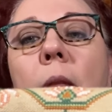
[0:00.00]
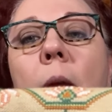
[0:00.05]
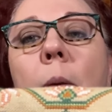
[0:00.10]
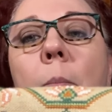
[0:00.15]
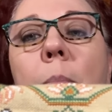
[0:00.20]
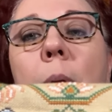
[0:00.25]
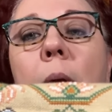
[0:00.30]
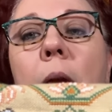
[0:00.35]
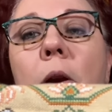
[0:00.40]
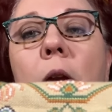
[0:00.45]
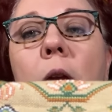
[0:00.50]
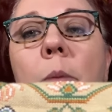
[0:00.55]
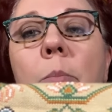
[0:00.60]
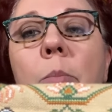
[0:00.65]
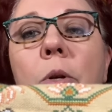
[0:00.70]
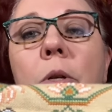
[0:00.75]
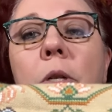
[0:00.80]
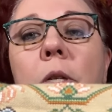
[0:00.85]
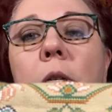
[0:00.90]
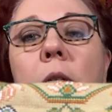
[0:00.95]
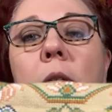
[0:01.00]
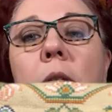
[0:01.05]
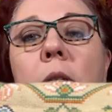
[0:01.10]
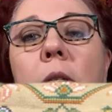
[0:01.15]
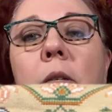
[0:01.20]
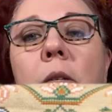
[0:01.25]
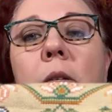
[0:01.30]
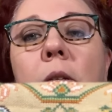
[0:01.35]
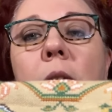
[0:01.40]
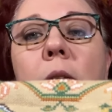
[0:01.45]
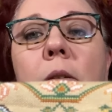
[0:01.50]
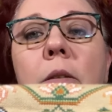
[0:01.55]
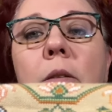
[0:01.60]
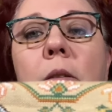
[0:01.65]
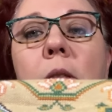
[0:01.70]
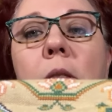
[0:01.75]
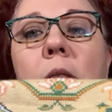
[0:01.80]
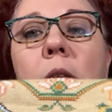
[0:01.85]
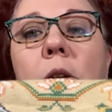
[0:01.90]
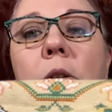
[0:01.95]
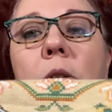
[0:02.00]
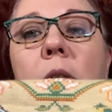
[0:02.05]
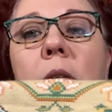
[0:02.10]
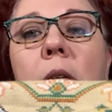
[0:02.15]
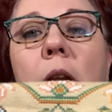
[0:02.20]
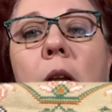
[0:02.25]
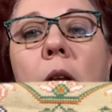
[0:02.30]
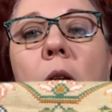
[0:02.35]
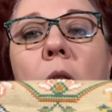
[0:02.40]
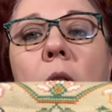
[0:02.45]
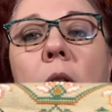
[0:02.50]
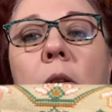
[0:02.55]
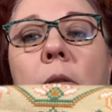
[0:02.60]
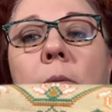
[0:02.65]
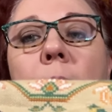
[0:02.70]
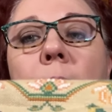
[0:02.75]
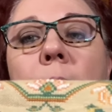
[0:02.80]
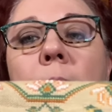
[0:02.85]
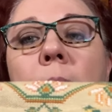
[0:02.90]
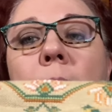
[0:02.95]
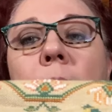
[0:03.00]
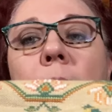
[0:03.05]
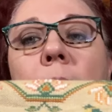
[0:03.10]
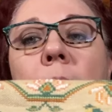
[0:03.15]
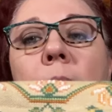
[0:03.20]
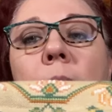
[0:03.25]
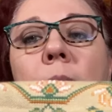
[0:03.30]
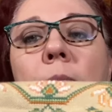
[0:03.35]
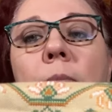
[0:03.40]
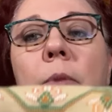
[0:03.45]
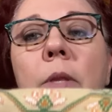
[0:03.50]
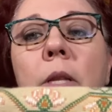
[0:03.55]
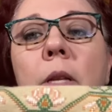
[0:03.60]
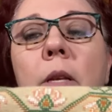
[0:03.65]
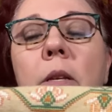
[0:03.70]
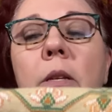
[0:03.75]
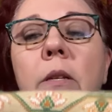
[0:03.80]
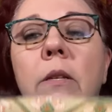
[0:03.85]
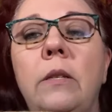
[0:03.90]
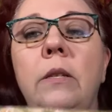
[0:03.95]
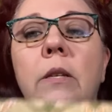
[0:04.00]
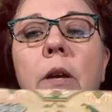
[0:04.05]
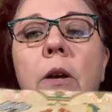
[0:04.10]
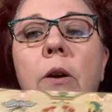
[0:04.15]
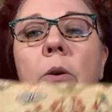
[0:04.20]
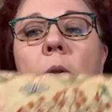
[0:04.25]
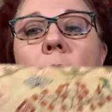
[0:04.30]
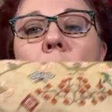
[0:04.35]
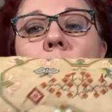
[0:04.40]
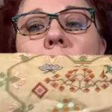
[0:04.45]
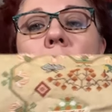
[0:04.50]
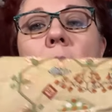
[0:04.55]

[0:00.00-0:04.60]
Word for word: berry bushes that they're sitting on. So